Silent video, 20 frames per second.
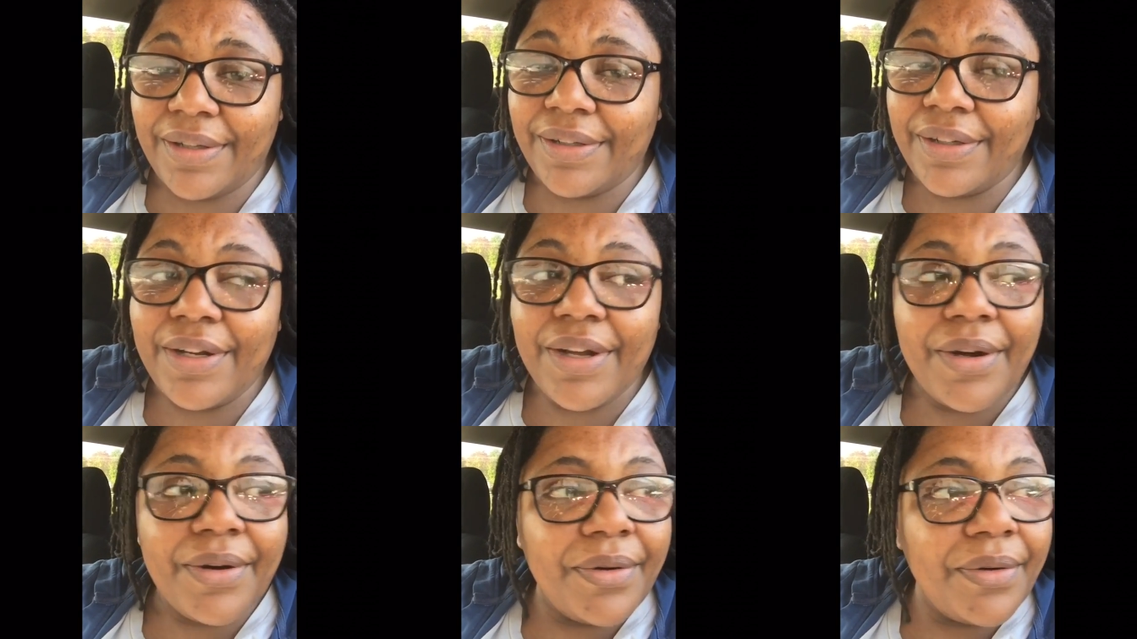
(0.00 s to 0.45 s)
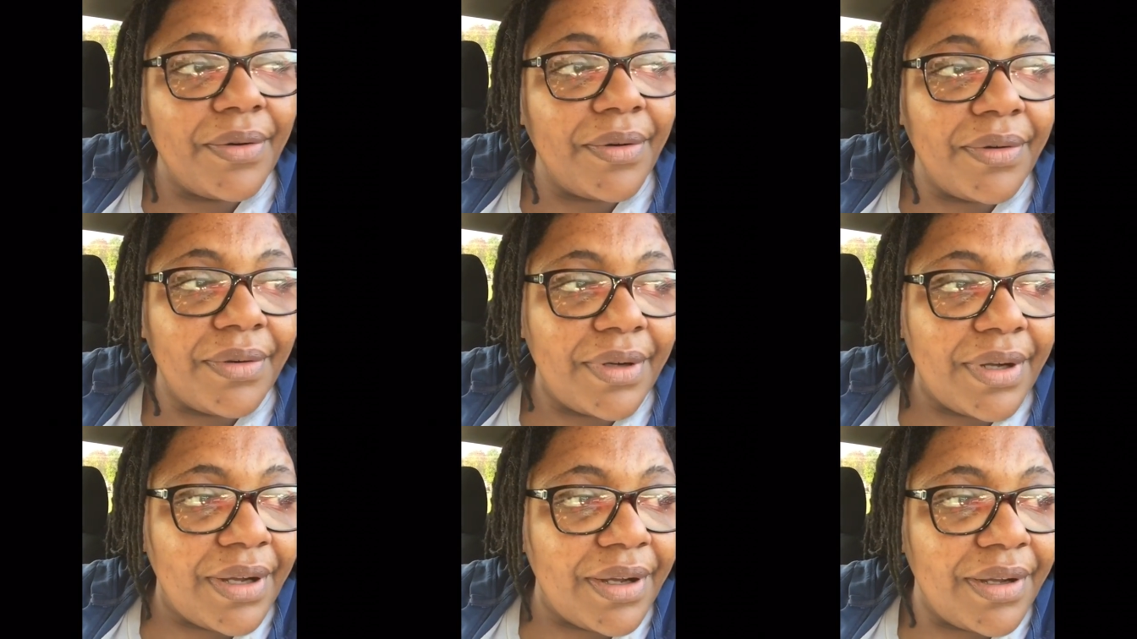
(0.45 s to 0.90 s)

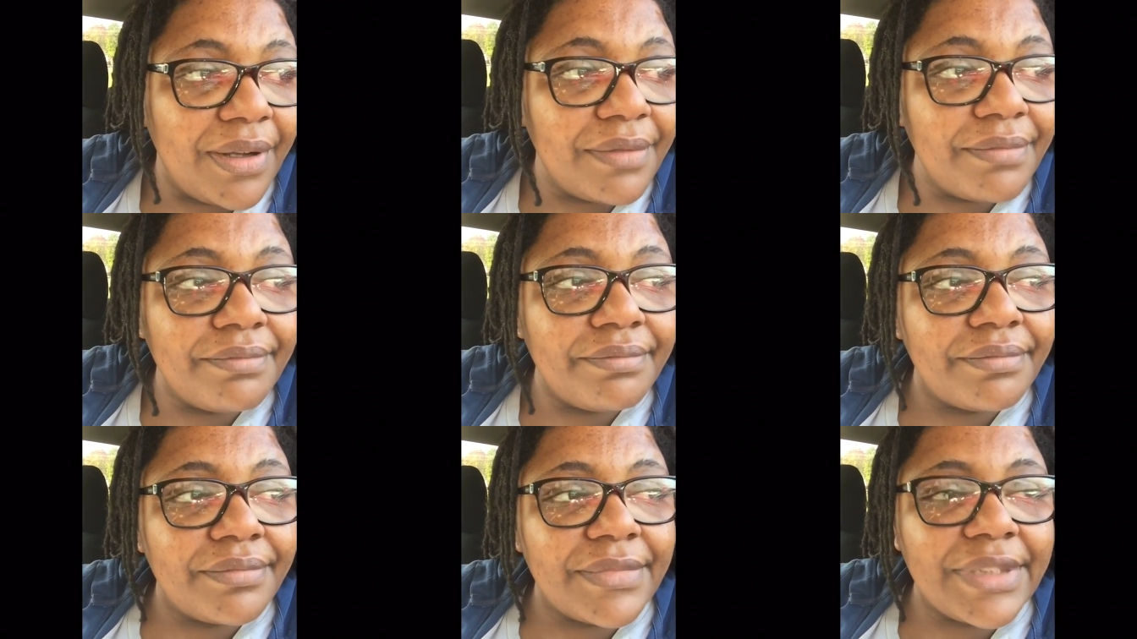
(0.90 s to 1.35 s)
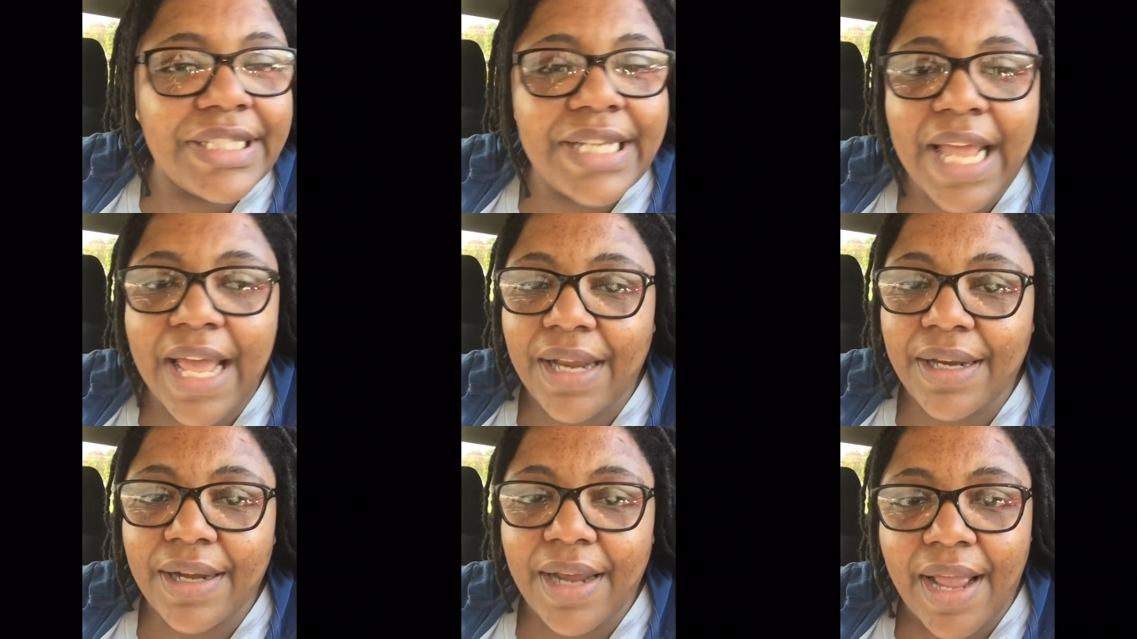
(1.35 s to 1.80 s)
No,
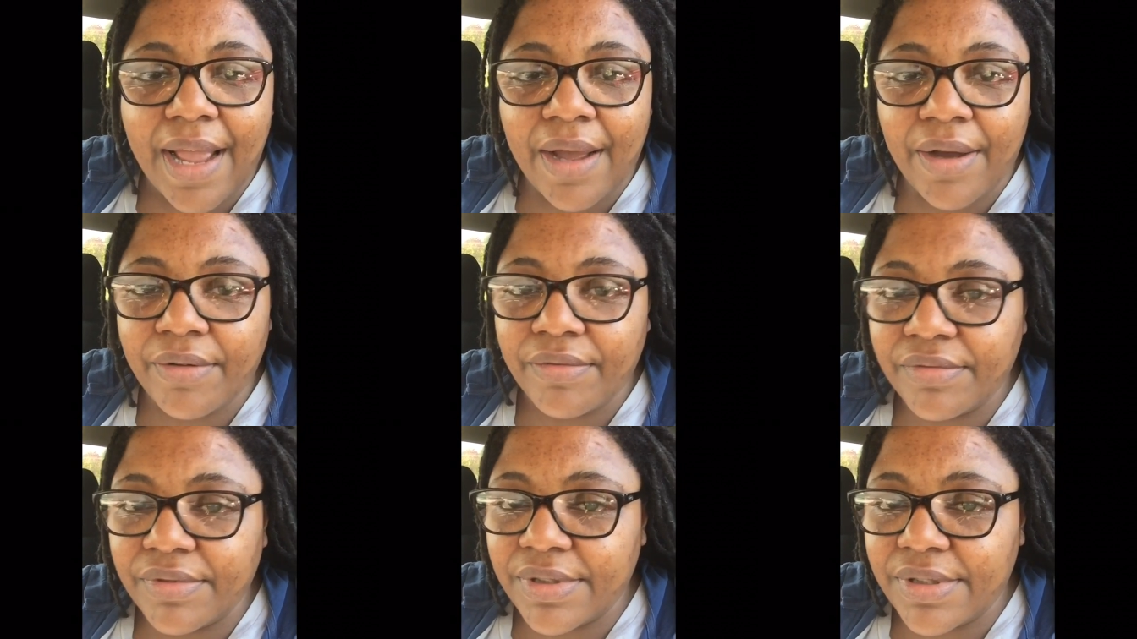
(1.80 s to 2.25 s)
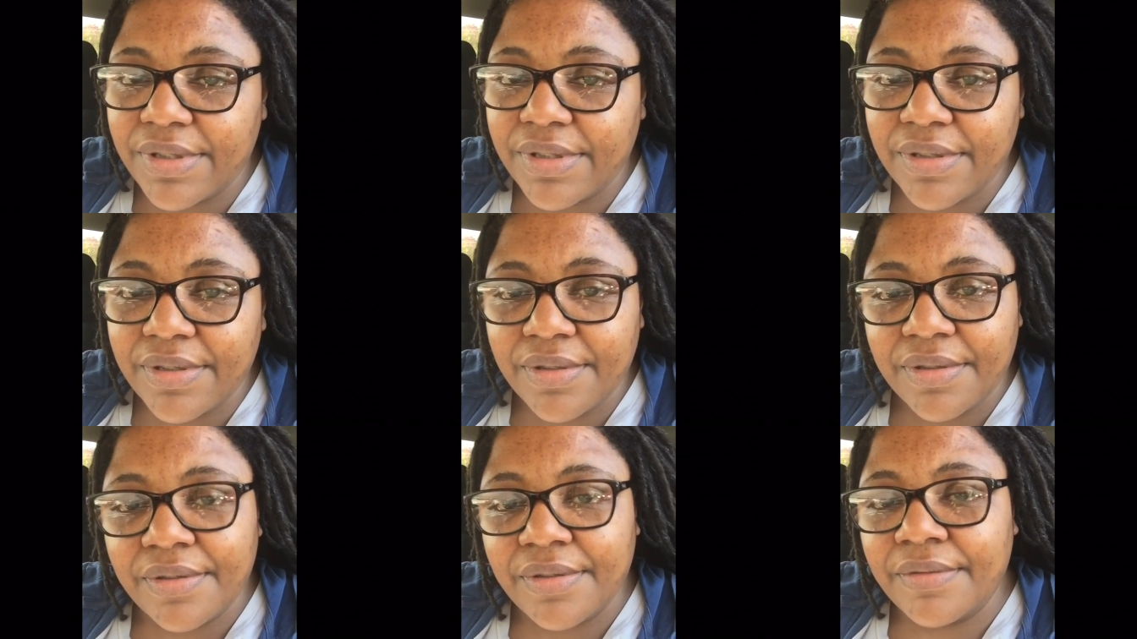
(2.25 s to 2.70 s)
not an
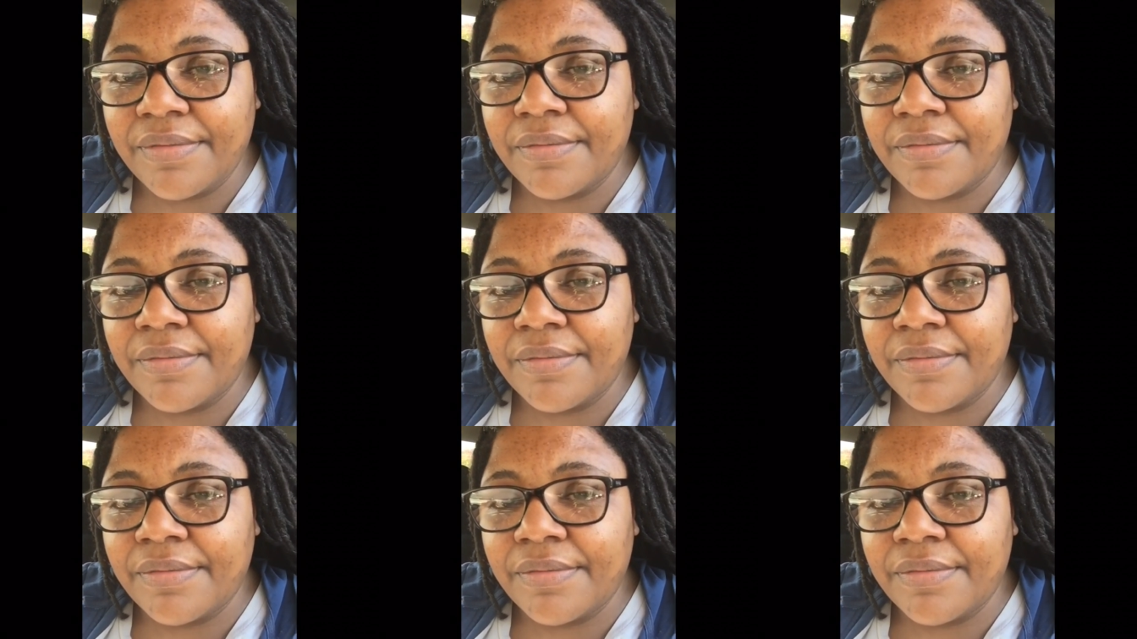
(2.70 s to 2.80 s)
ounce.